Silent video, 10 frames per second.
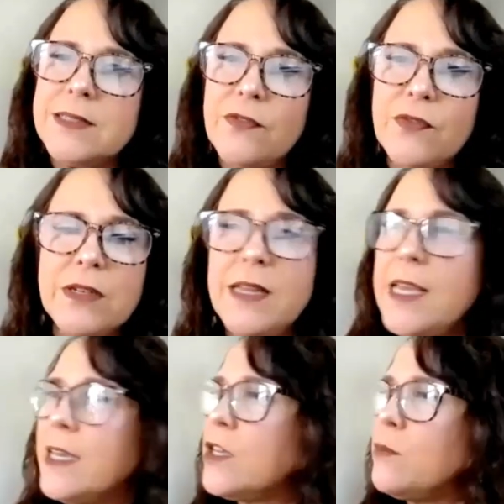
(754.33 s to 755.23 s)
different
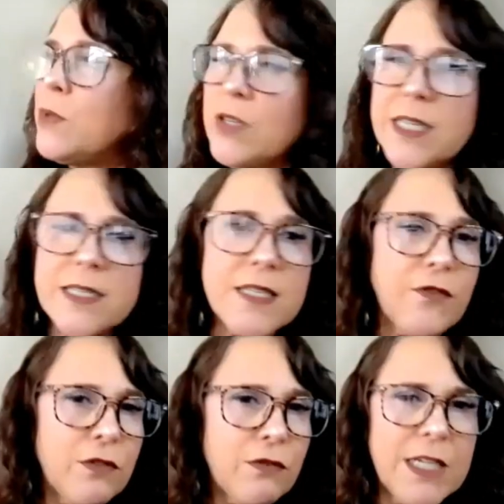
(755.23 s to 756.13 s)
communities,
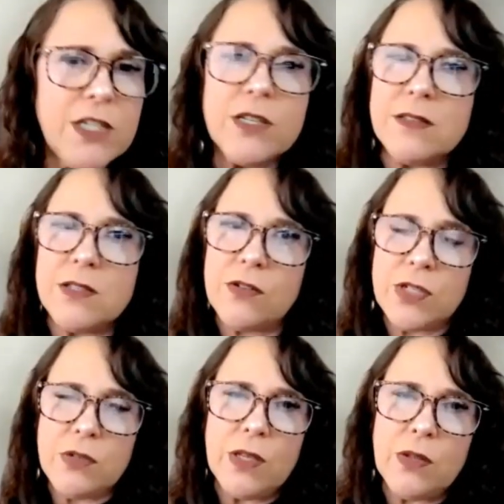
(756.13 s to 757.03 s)
different regions are
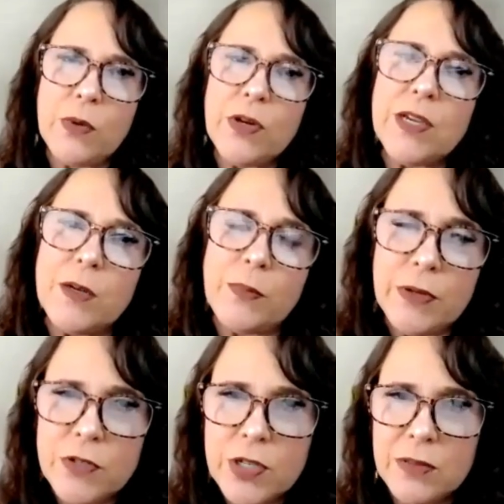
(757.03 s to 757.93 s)
doing the work and
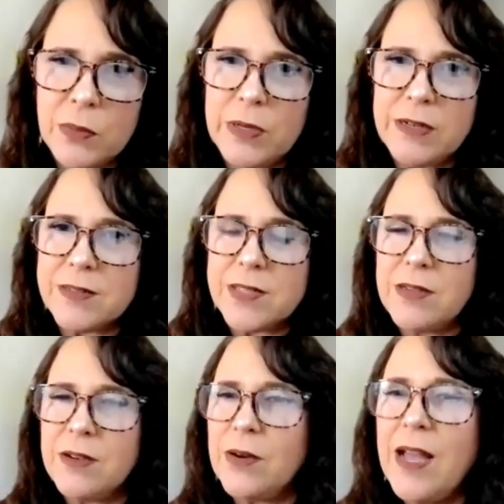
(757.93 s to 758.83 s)
approaching the work.
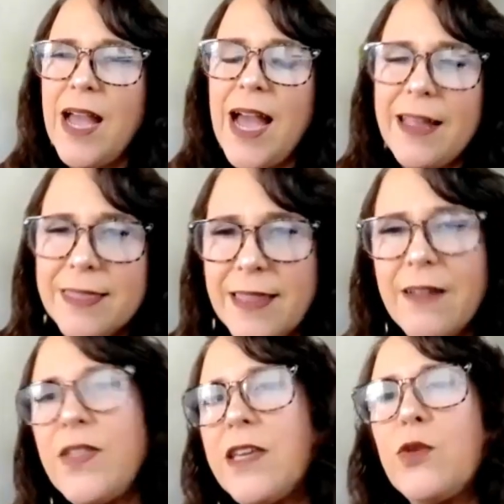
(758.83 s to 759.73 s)
So I
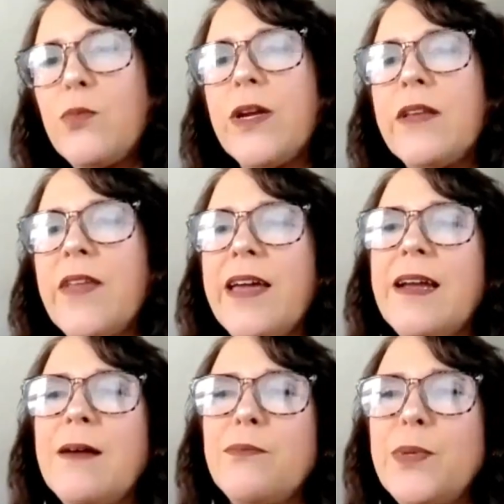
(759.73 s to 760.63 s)
love that you bring that
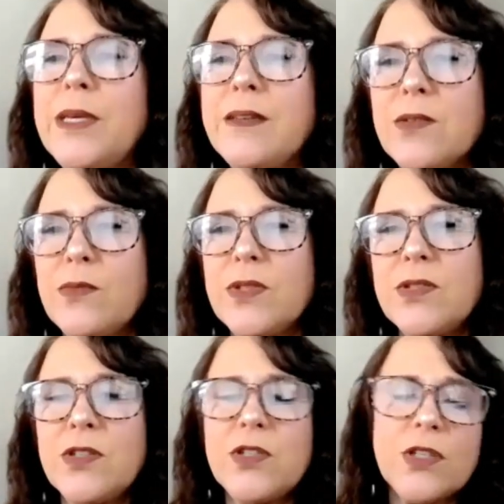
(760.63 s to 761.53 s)
up, because it
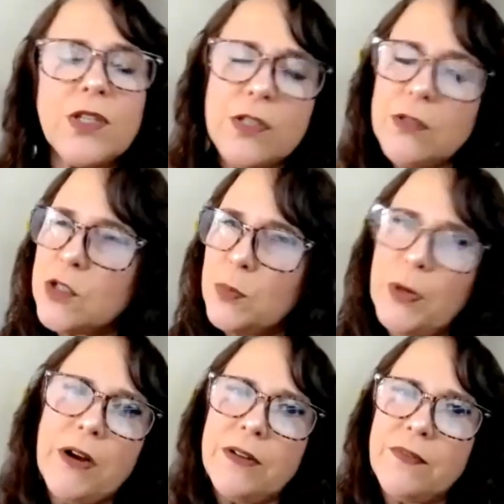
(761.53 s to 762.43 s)
was such a huge
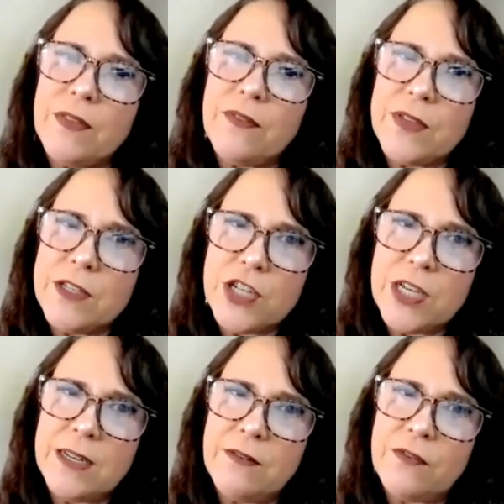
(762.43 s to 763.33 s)
part of the
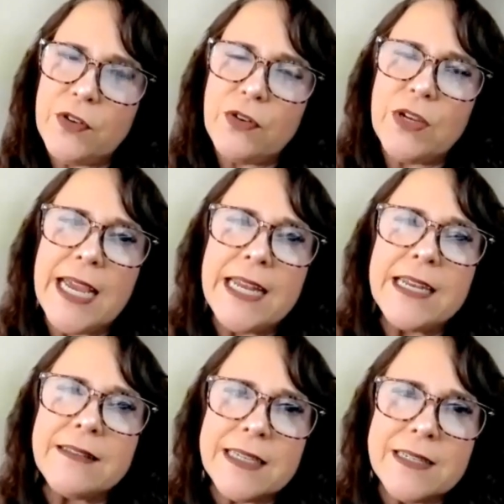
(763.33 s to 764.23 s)
vision for
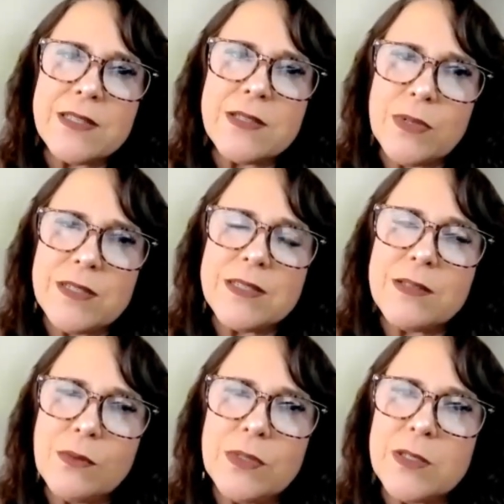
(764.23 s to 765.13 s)
creating this
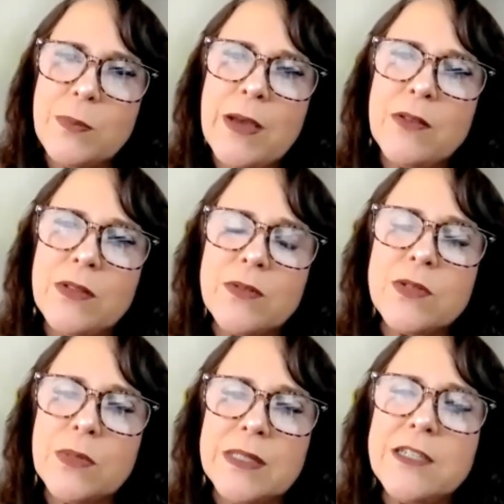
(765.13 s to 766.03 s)
was about
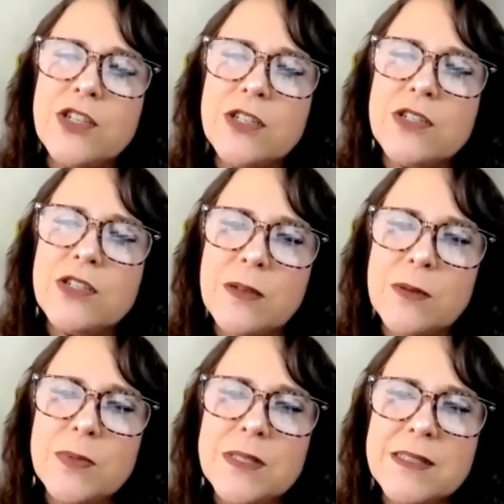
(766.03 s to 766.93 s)
those
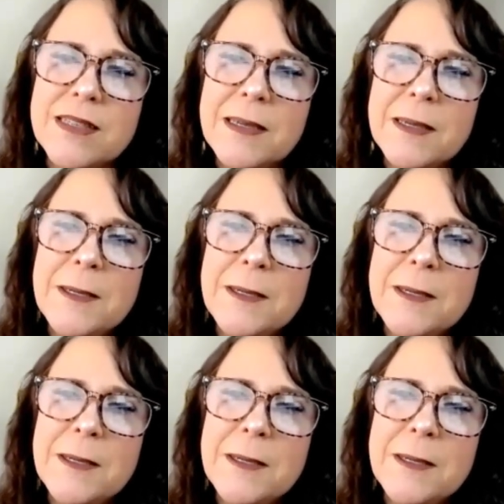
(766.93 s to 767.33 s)
relationships.